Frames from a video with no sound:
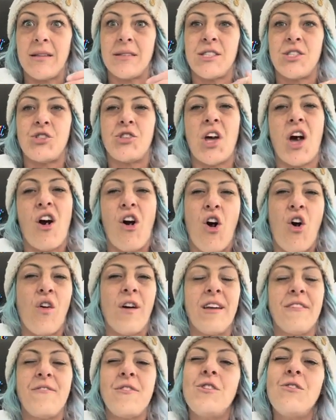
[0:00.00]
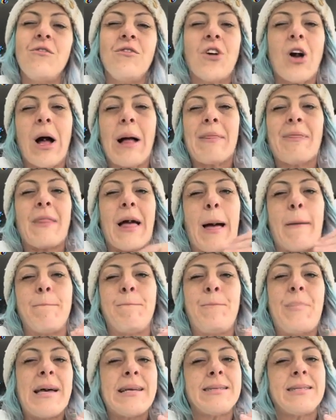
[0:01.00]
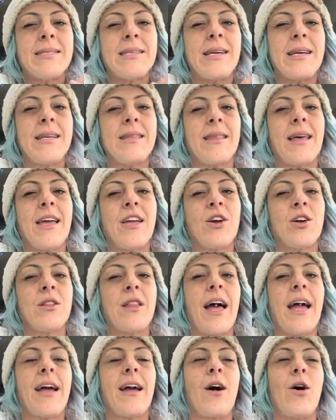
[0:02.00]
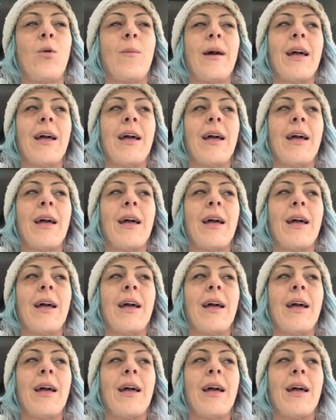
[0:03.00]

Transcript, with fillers: So if you've got that bestie that you're like, oh